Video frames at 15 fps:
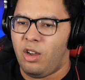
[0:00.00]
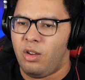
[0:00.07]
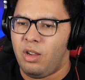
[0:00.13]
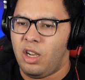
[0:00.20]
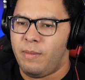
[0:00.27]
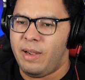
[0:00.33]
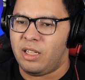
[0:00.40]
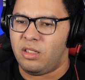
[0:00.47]

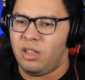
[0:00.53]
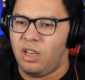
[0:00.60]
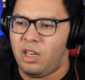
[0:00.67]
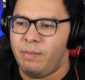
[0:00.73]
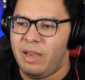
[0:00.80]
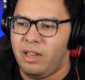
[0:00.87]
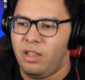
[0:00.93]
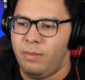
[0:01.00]
back to talking
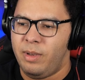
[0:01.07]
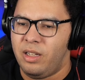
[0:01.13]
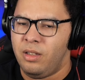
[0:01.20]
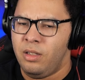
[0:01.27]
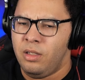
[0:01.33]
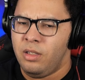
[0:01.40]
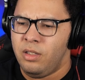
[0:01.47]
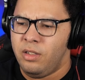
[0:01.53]
about it a little bit.
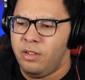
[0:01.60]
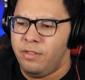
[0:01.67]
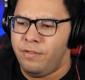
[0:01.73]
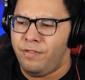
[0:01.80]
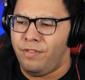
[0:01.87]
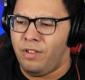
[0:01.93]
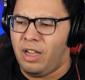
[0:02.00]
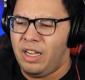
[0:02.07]

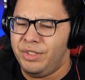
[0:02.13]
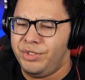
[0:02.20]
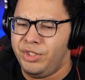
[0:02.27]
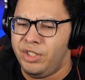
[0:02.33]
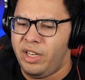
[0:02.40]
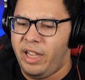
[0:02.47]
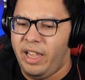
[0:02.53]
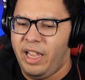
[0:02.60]
Floss
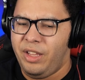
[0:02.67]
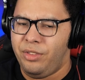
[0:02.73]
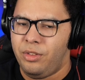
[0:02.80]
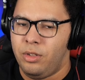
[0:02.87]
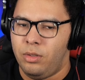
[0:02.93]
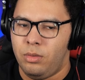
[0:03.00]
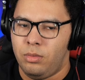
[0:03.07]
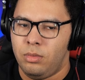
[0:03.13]
your Ed though.